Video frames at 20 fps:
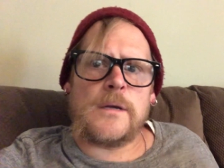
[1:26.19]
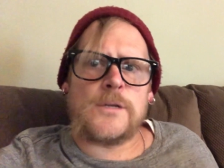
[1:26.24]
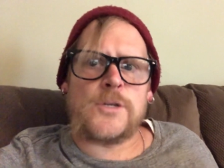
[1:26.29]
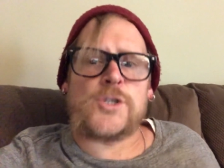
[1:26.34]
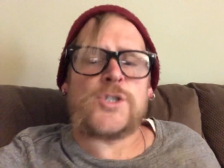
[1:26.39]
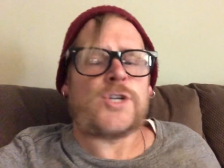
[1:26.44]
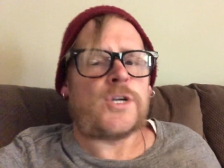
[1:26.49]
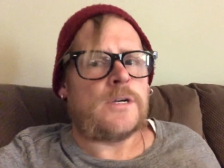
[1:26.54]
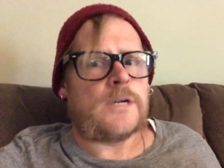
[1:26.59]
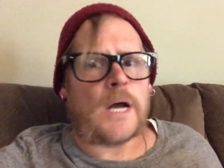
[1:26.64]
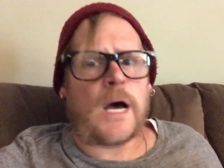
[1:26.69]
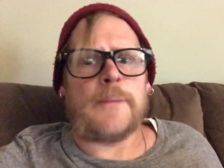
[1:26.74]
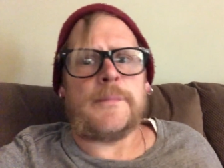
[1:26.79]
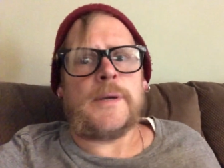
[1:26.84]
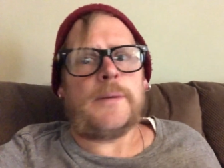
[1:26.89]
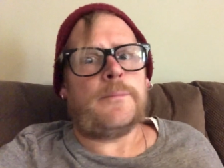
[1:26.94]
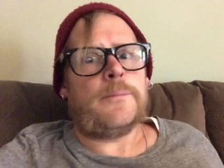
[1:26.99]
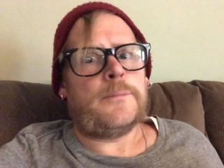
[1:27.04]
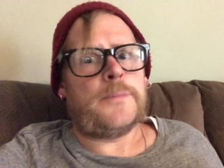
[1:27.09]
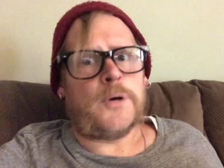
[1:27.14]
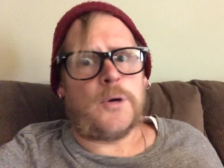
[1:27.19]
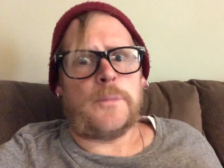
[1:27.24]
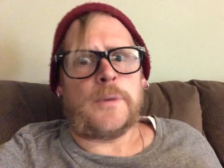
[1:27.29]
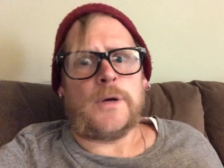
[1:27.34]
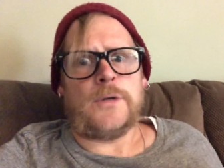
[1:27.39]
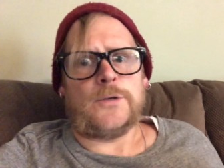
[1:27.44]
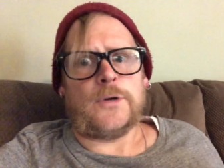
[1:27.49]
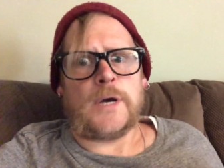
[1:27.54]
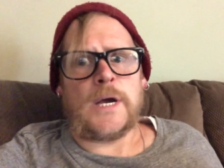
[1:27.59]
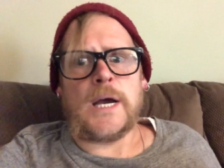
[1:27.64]
This should not be poop
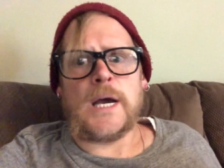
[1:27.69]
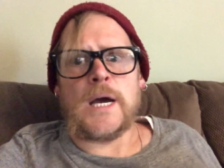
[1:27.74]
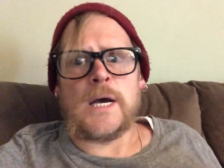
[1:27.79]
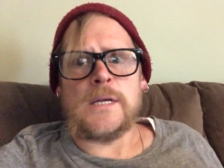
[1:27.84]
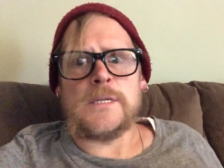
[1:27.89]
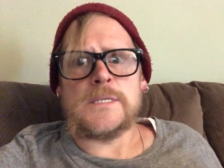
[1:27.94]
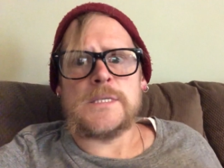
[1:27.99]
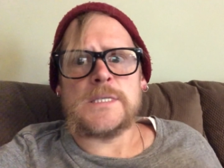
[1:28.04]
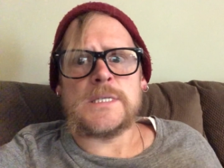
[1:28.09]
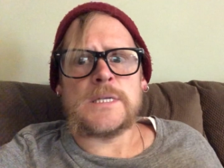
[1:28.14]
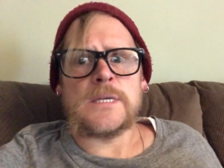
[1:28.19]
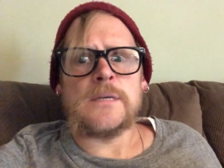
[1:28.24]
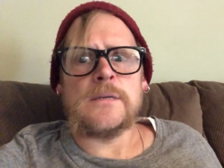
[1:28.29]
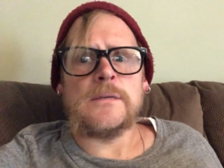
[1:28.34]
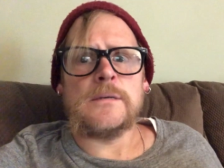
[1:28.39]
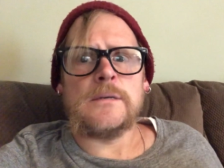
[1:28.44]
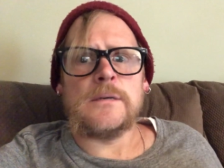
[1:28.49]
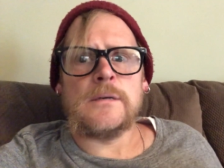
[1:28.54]
on your hands.